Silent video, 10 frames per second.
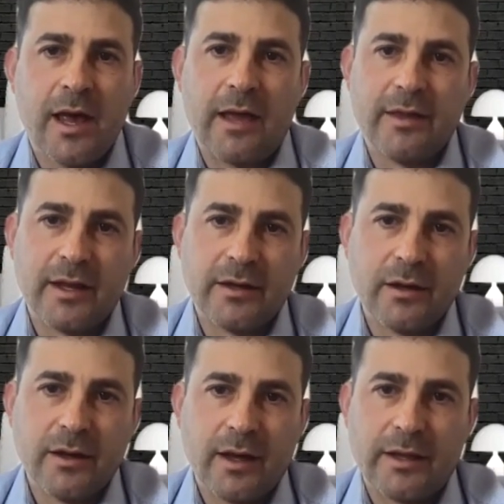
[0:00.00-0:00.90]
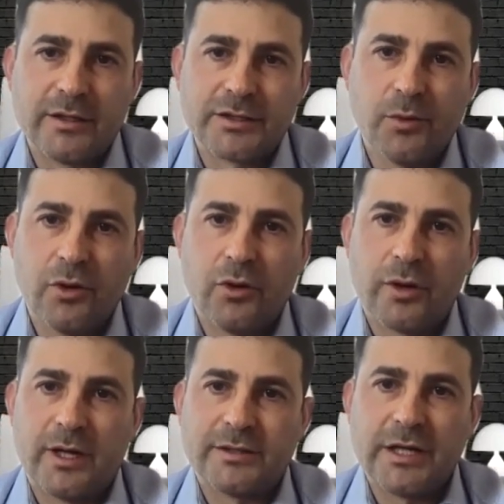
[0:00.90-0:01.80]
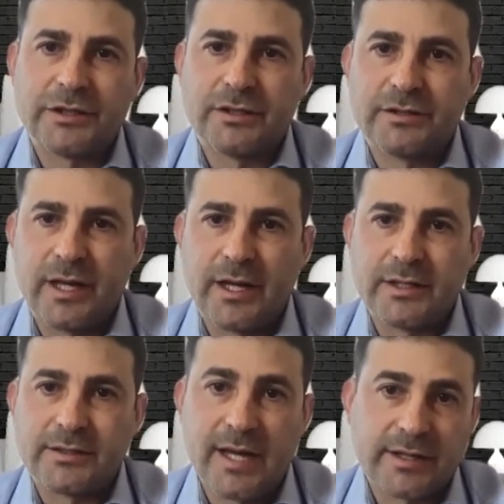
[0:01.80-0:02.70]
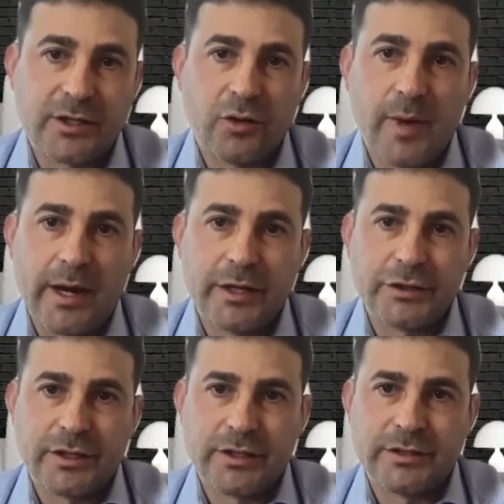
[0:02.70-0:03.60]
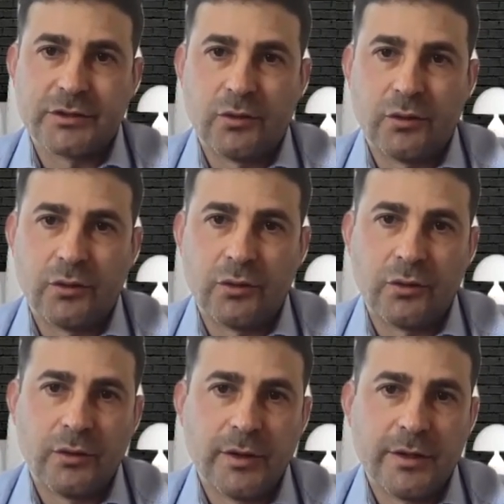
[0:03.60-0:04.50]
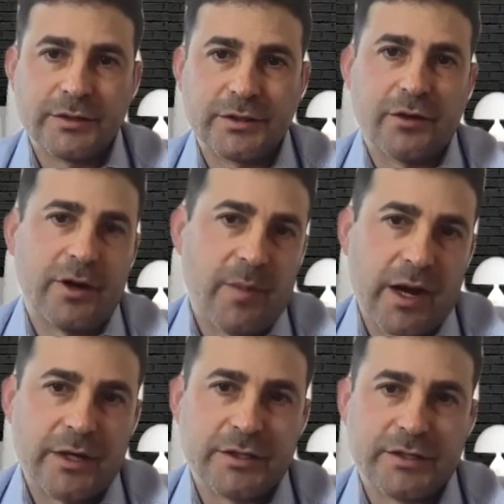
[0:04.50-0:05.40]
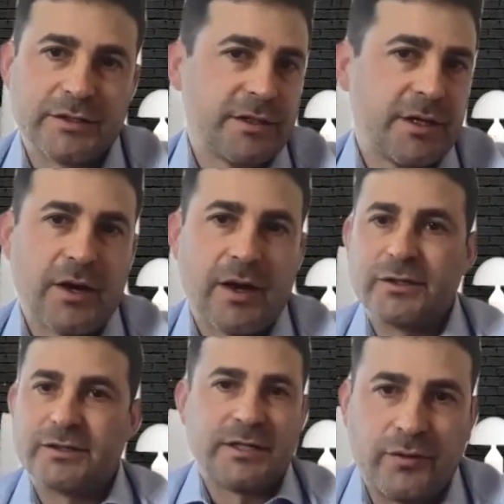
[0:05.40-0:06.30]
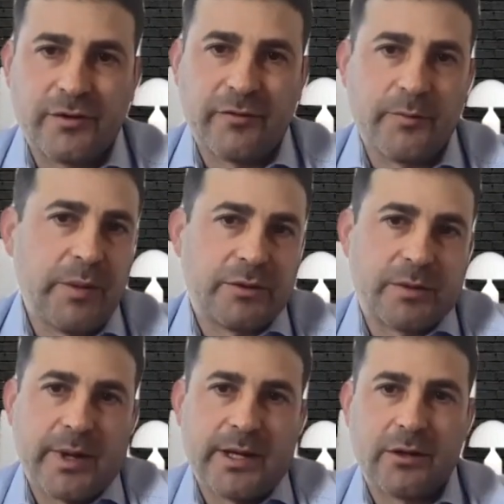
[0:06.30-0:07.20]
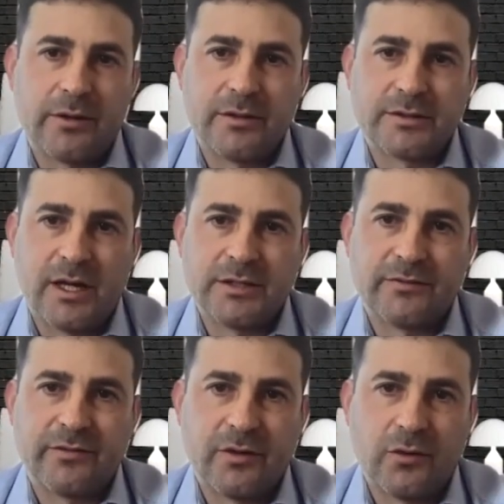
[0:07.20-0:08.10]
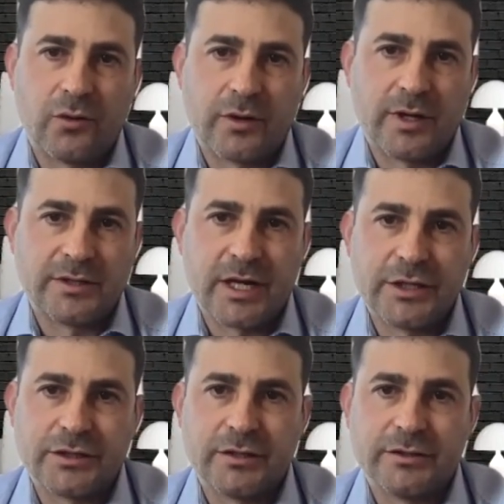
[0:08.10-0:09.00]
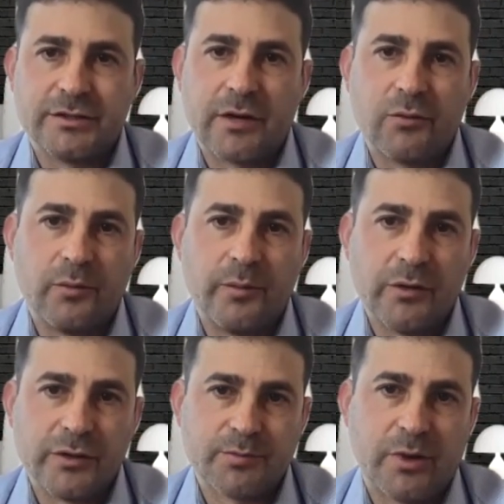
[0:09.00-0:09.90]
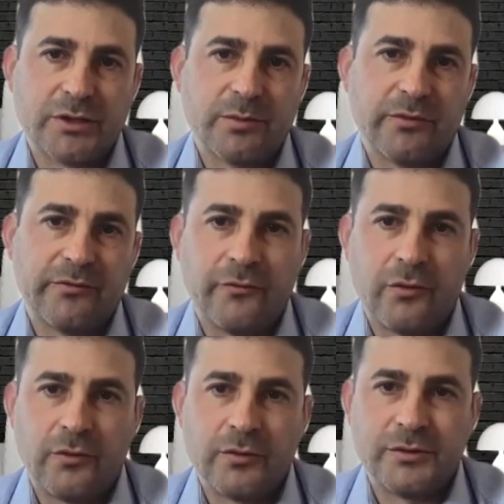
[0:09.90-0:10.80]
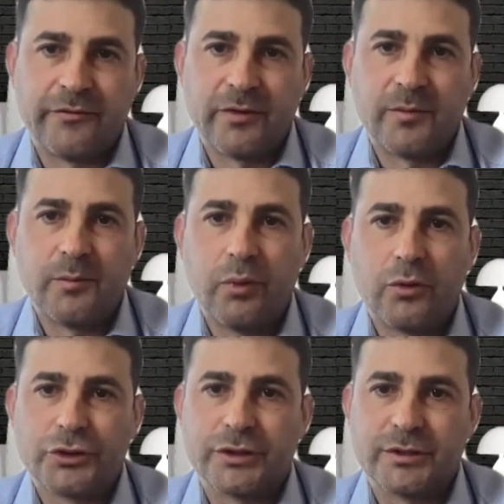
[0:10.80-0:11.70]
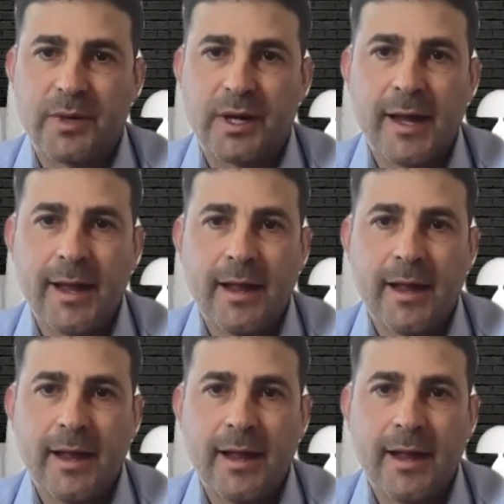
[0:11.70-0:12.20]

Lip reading: And then in the smaller organizations, there's technical managers or security managers. Just there's different people depending on the size of the organizations that will be responsible for different portions. But